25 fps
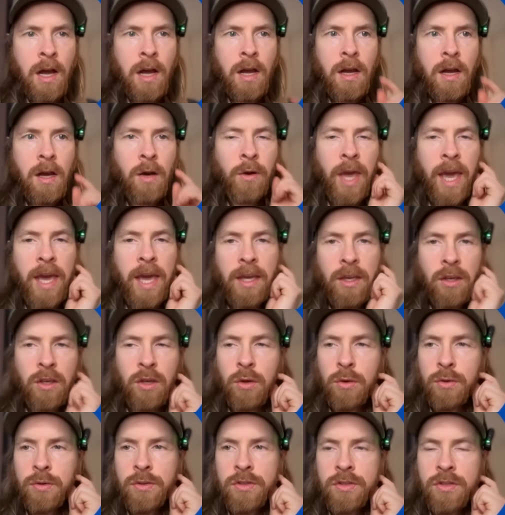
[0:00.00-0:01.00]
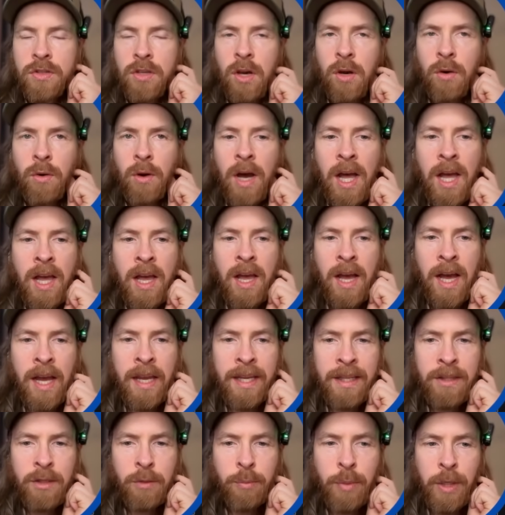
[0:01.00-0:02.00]
Okay, good. So uh, I
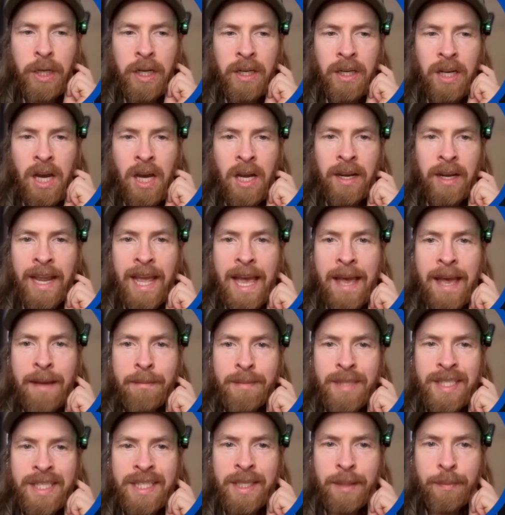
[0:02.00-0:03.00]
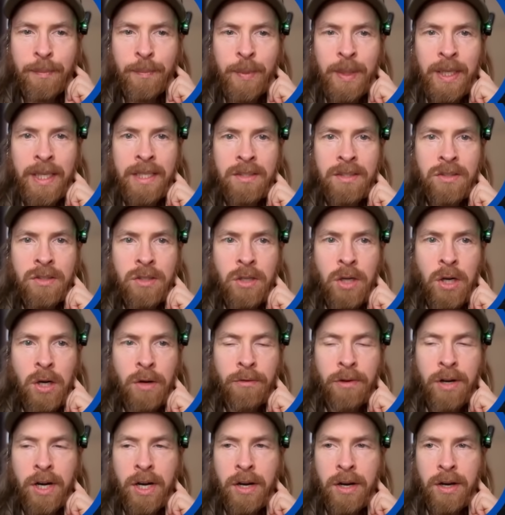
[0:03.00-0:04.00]
need to build an M C P
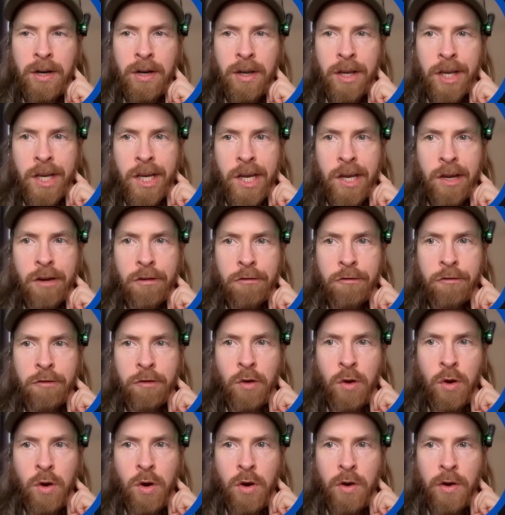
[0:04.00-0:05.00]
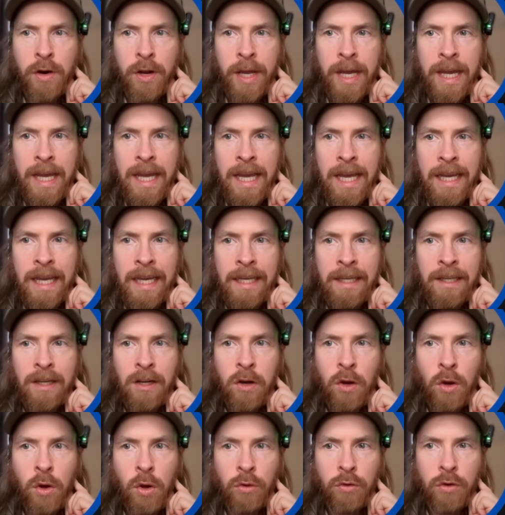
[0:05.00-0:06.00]
server uh, for uh,
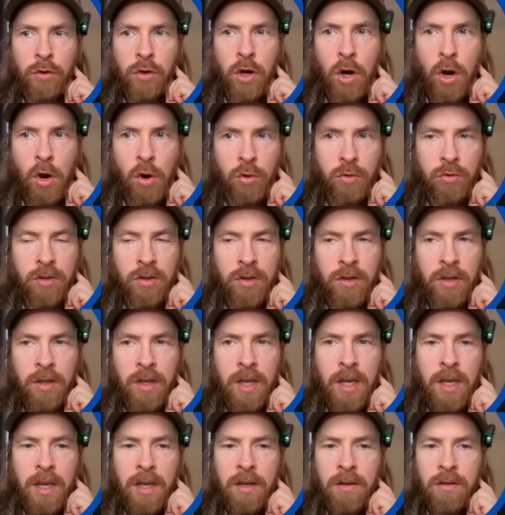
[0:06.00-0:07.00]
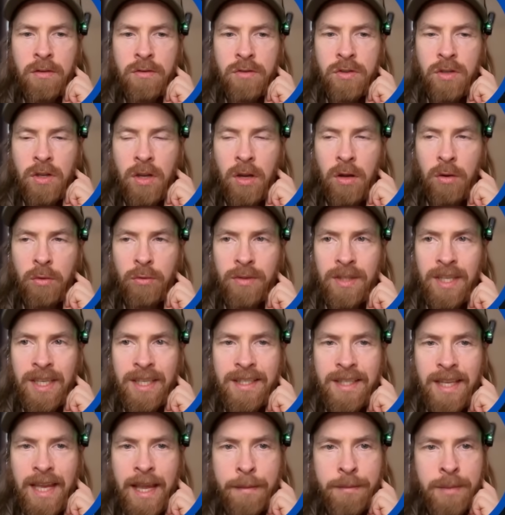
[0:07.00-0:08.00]
Claude Code. So
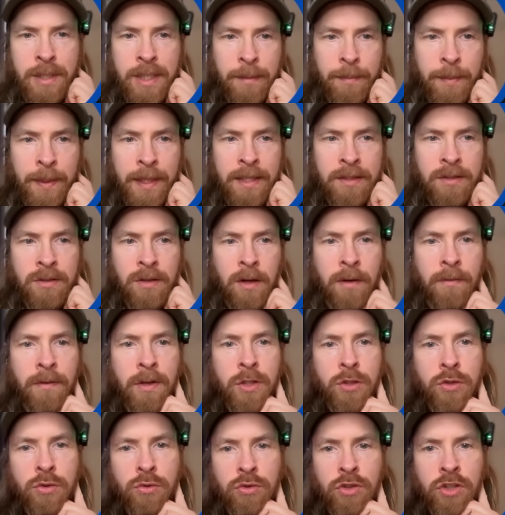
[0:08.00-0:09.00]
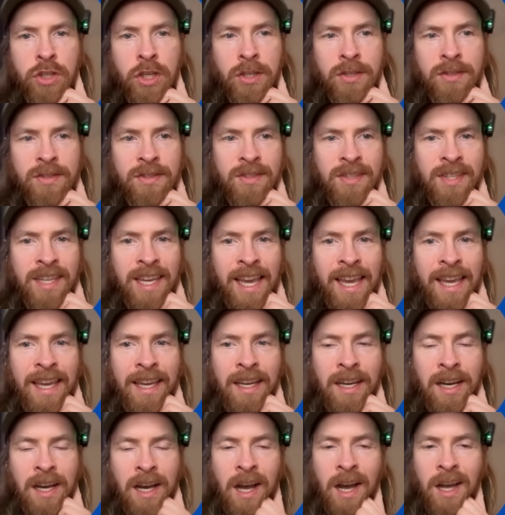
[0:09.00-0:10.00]
this M C P server should just
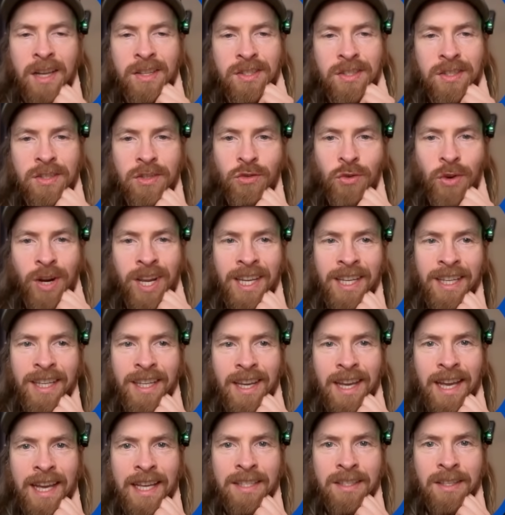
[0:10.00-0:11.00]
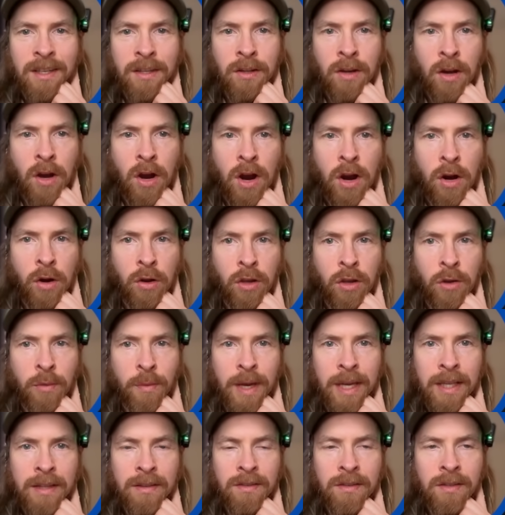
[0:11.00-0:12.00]
take a string as an
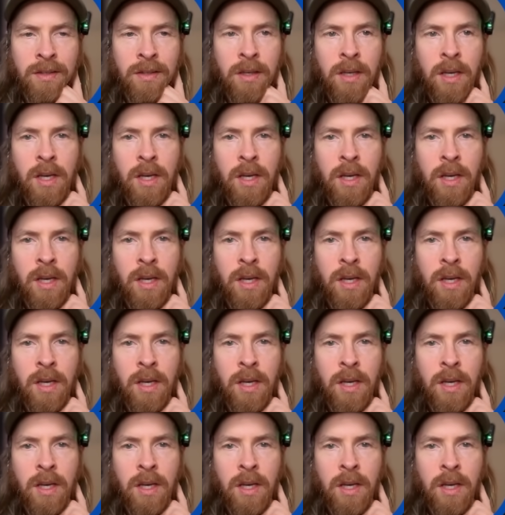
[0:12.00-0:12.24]
argument